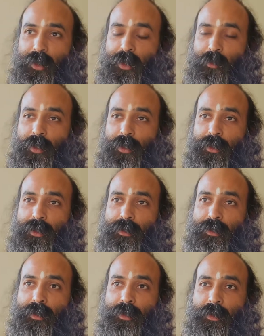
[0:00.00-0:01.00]
Even
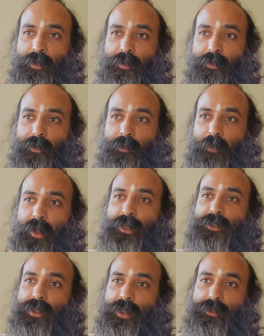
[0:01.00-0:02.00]
the
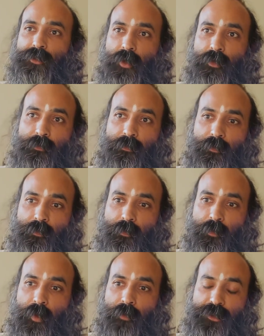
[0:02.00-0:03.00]
blessings of
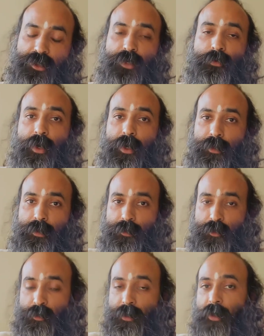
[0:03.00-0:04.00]
Shiva
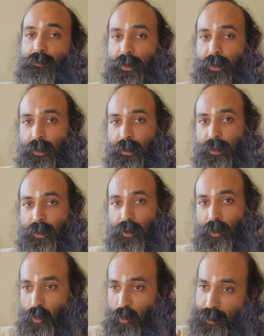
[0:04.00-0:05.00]
to Ravana
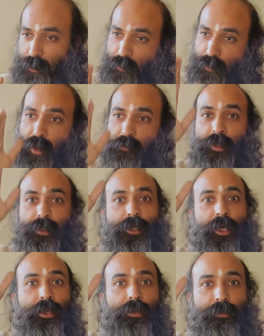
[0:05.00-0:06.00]
goes into Ravana's
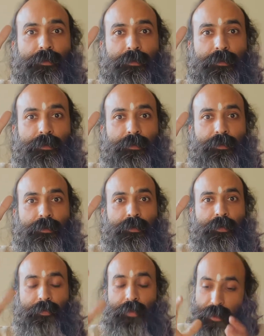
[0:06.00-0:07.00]
head.
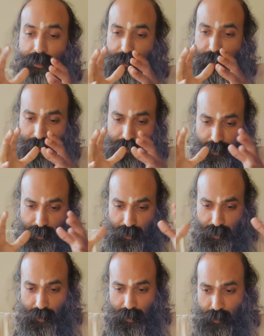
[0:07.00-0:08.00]
That's the reason
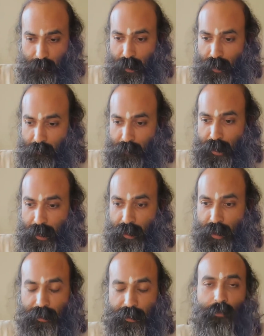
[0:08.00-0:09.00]
he become
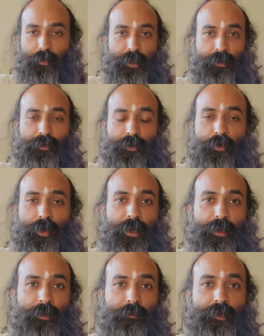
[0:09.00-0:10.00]
ten-headed one. If you look
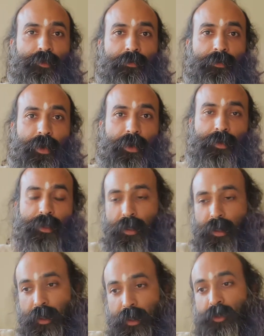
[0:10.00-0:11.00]
at the image of Ravana,
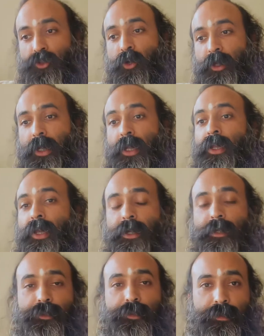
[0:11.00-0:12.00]
he's got 10
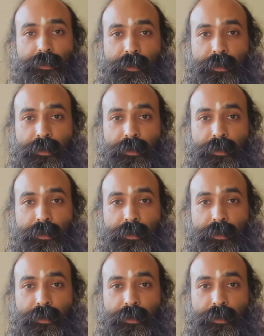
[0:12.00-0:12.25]
heads.